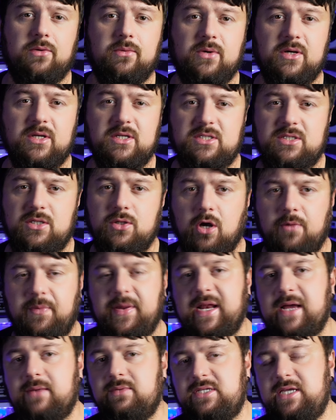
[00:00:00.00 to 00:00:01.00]
was not
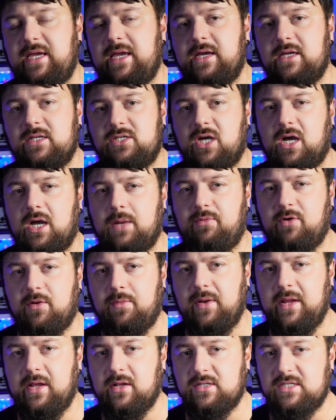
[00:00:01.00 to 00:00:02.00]
being able to hear guitar
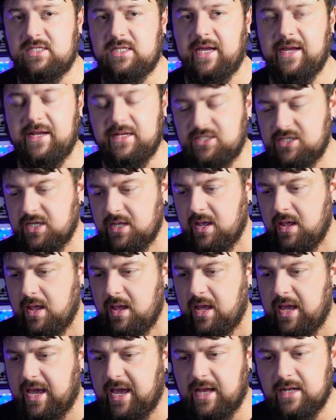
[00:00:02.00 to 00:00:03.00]
properly on stage
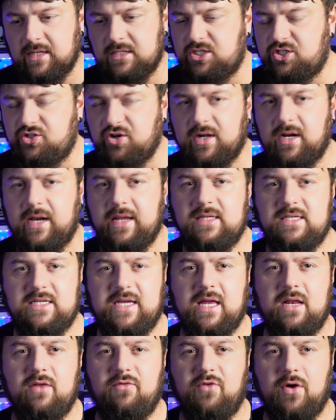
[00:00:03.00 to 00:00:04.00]
and struggling to
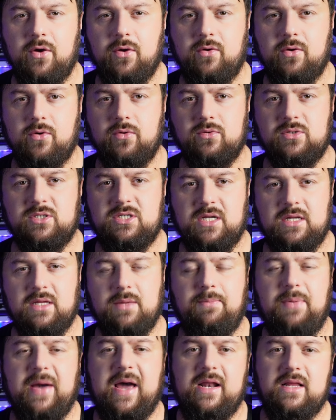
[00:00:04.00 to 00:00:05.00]
get the vocals,
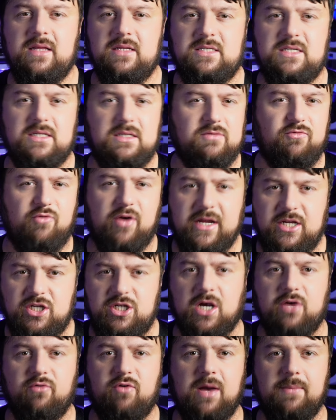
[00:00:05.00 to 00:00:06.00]
the balance and
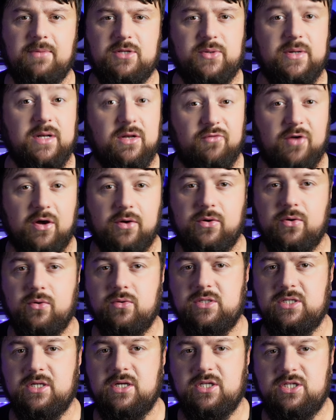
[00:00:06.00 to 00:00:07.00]
ratio right between the
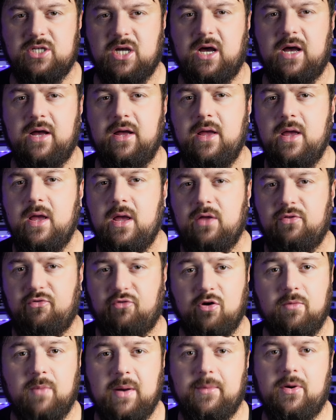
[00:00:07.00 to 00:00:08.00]
vocals and guitar
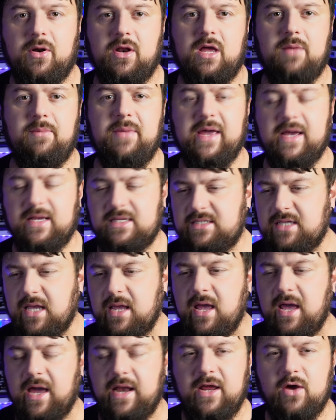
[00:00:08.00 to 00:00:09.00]
through my monitor mix.
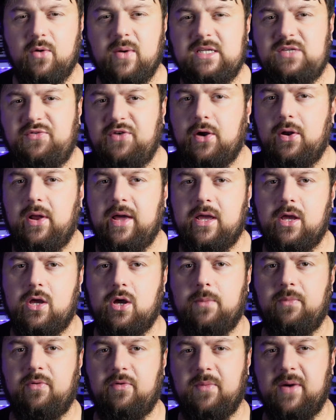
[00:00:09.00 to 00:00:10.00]
And it always felt like a
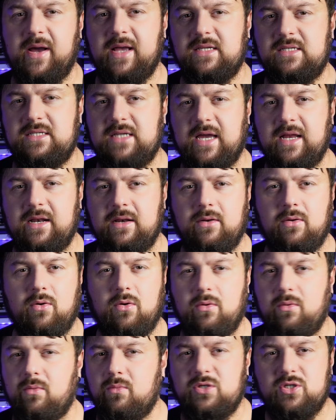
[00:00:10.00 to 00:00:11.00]
compromise and
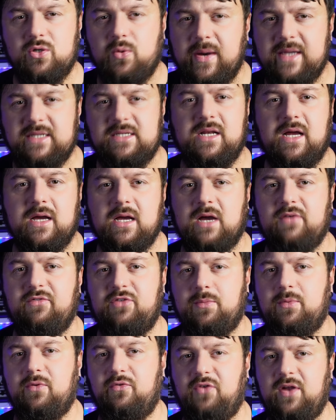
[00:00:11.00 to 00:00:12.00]
was always an
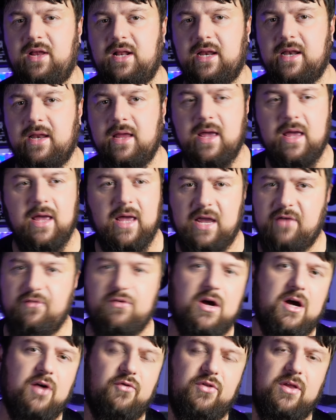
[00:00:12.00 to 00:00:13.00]
uncomfortable feeling,
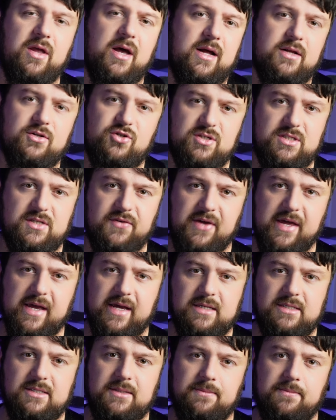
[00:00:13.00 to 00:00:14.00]
even after hundreds of
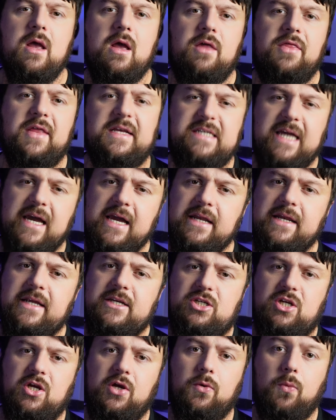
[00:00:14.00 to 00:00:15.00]
gigs. The second
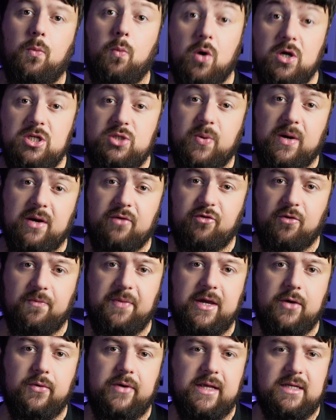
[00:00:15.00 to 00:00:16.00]
issue was one from
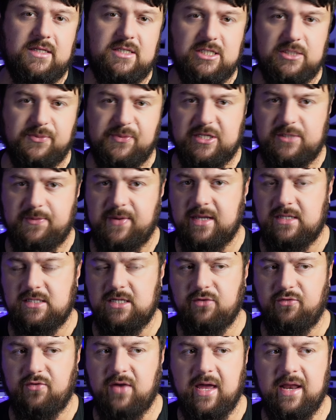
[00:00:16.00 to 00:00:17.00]
the audience's
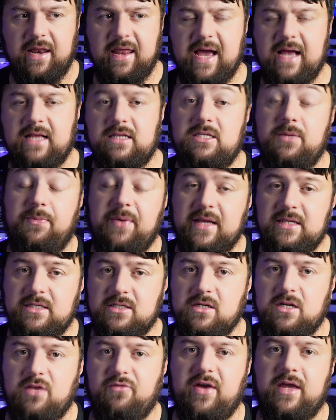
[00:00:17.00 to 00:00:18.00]
perspective, and that
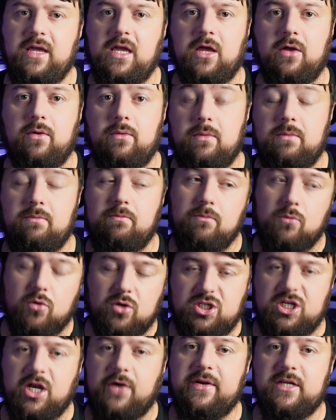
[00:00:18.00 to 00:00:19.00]
depended on the venue,
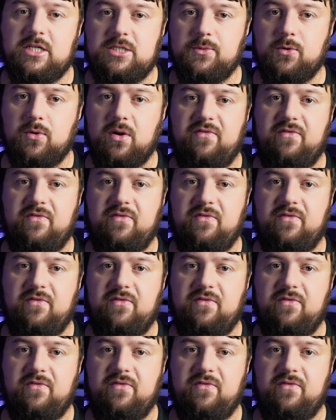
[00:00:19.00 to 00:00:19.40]
more so in a smaller